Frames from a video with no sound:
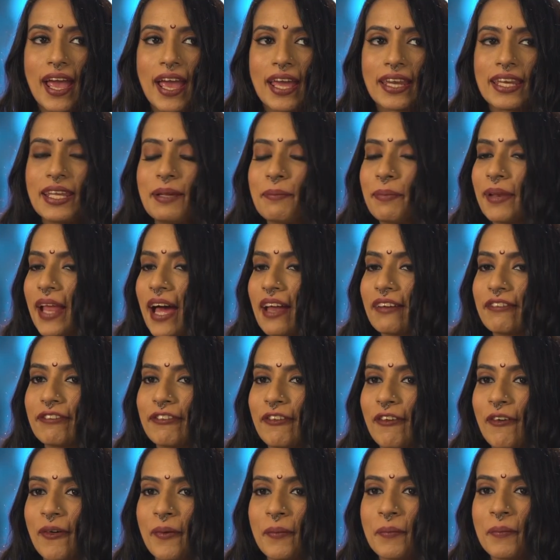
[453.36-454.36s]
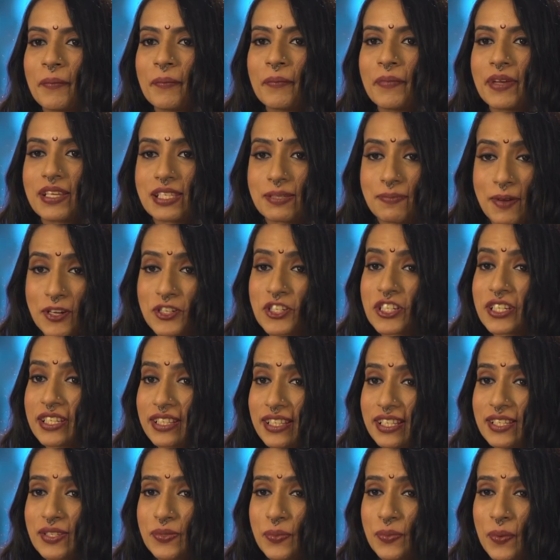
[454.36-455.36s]
any platform,
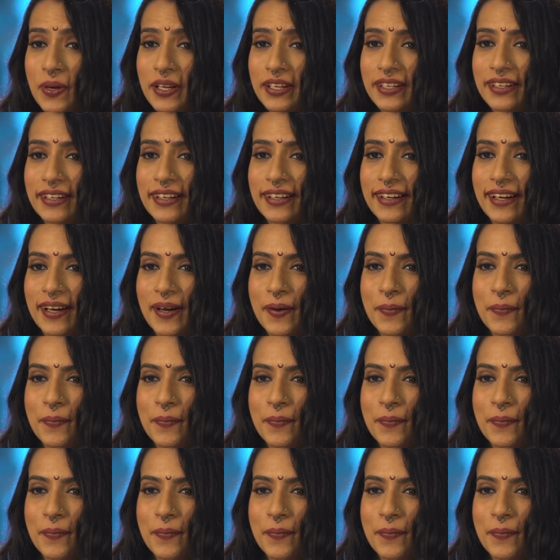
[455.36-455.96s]
especially this one,